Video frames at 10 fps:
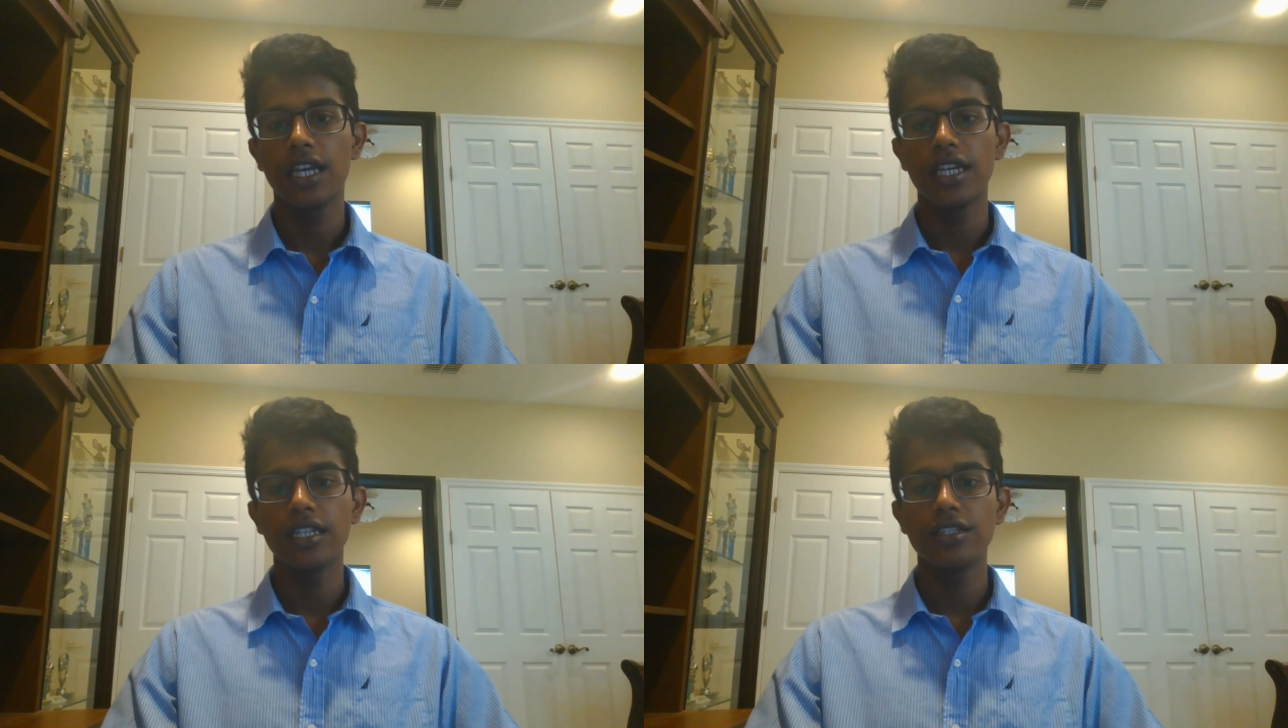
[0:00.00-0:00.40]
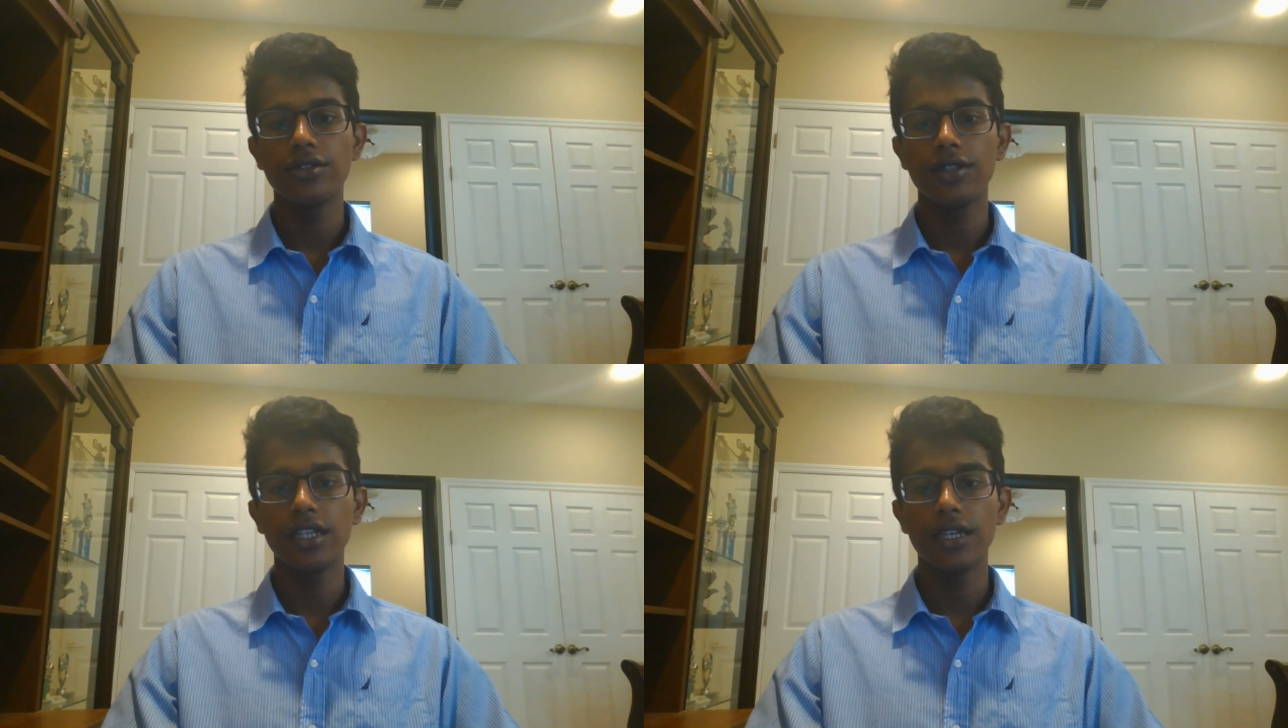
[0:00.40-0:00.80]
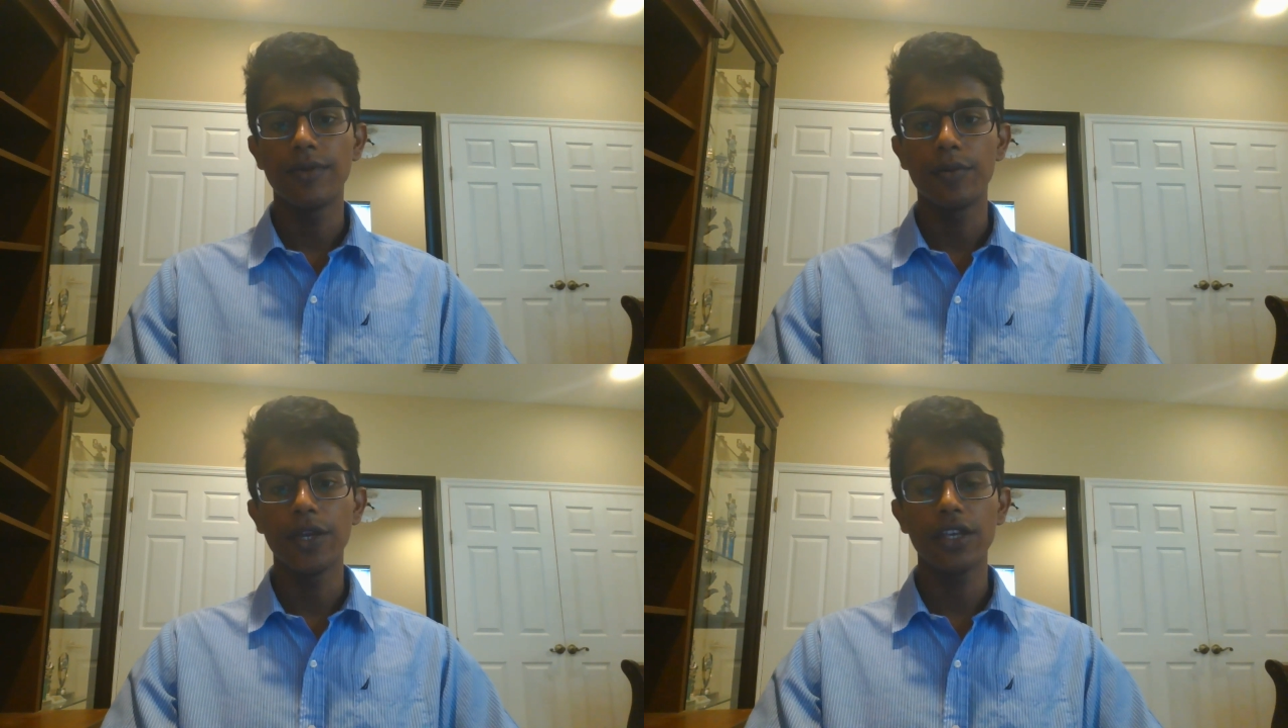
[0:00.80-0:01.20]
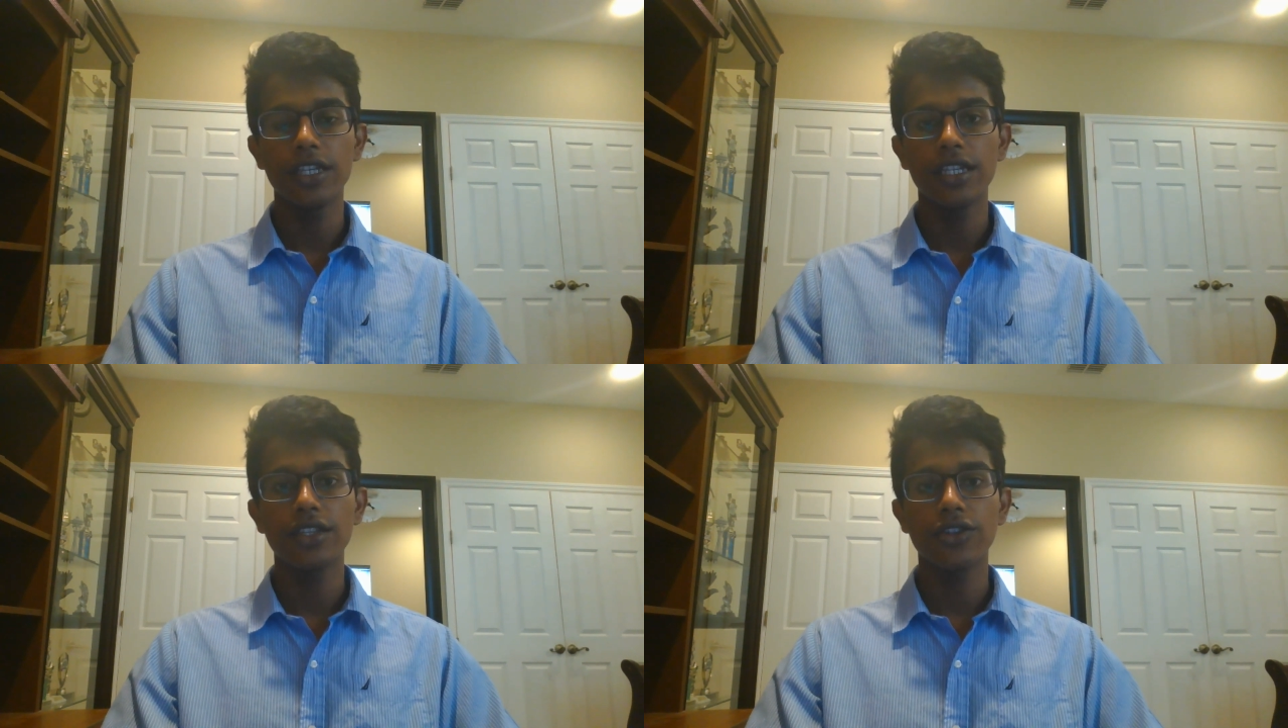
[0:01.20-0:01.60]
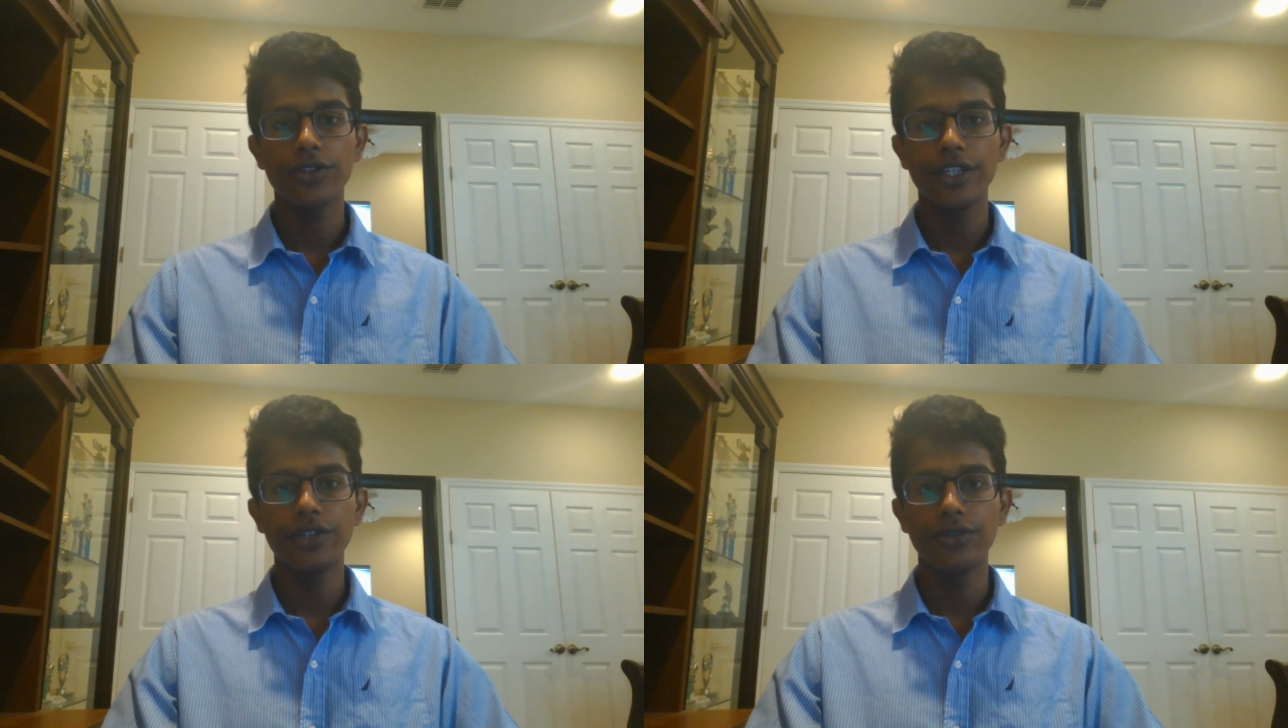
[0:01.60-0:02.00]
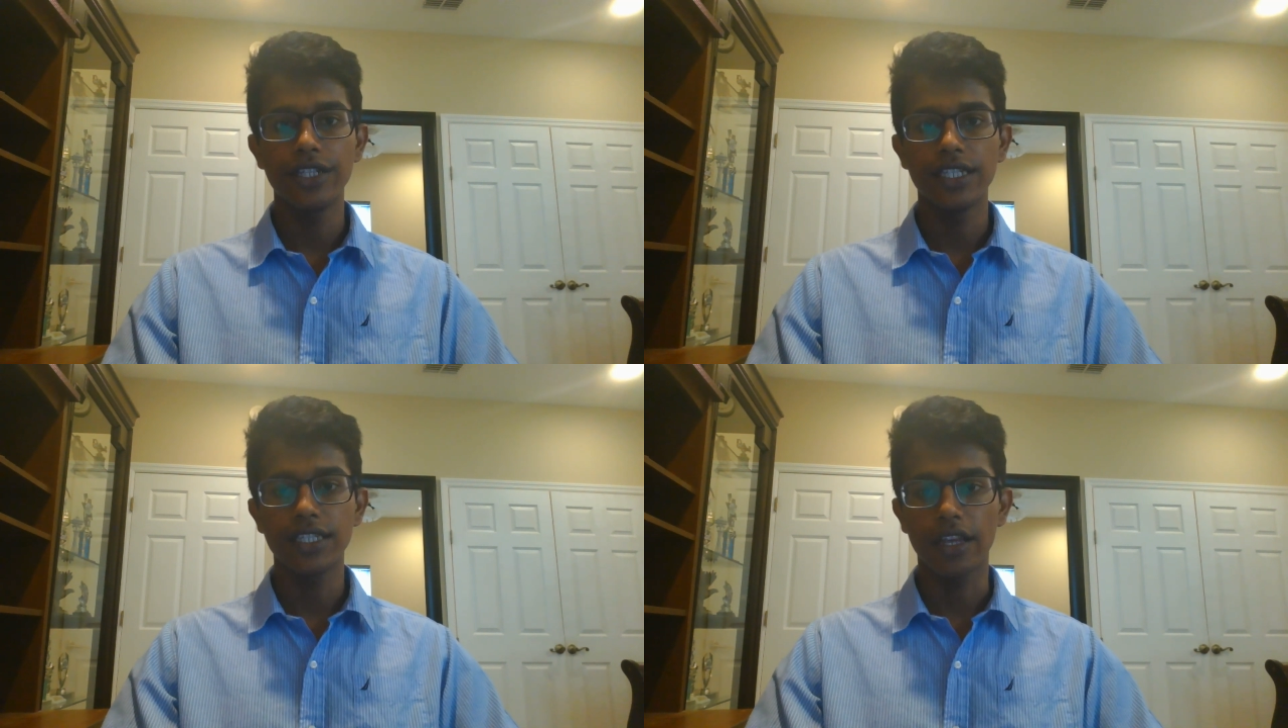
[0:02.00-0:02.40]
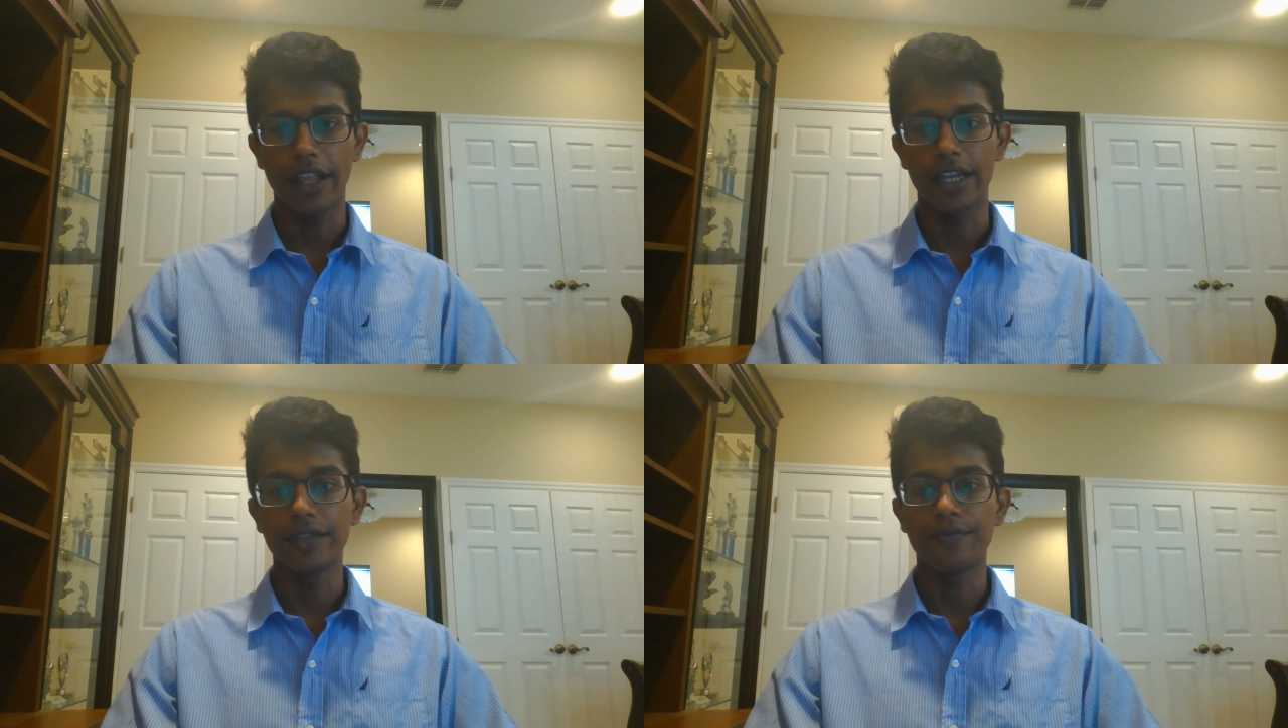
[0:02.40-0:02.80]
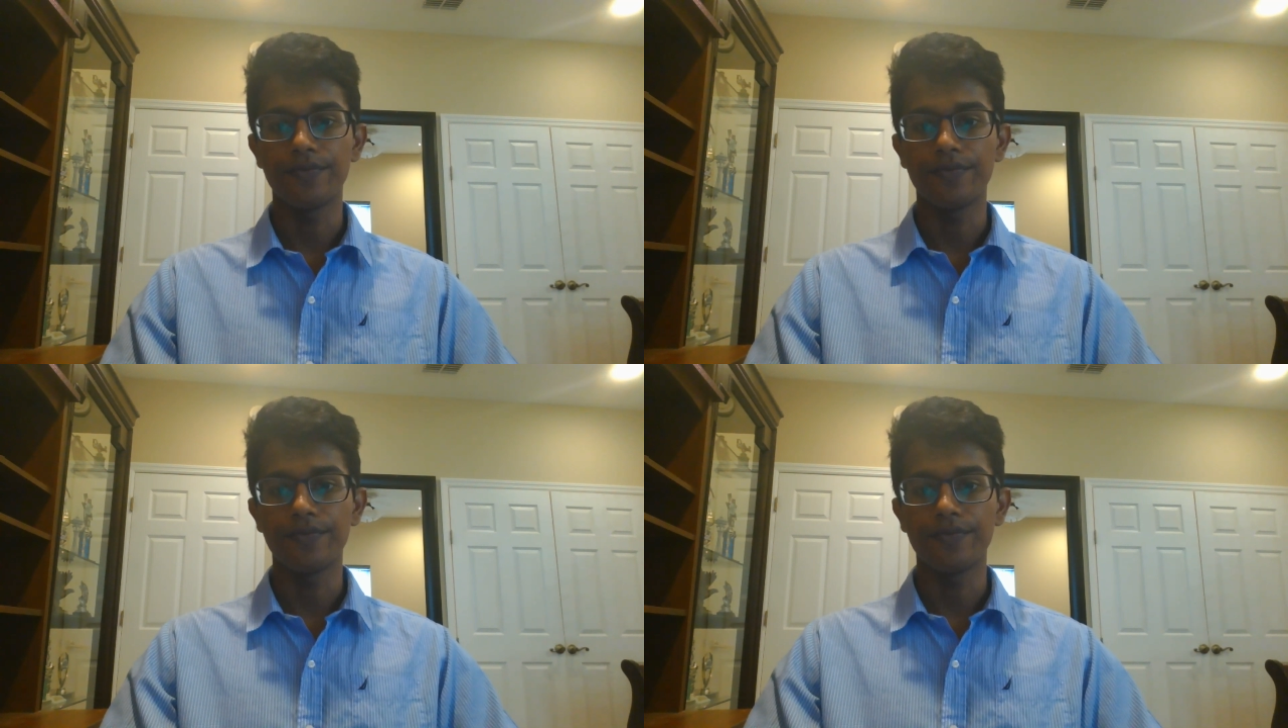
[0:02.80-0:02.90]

into the mammalian 32D cell line.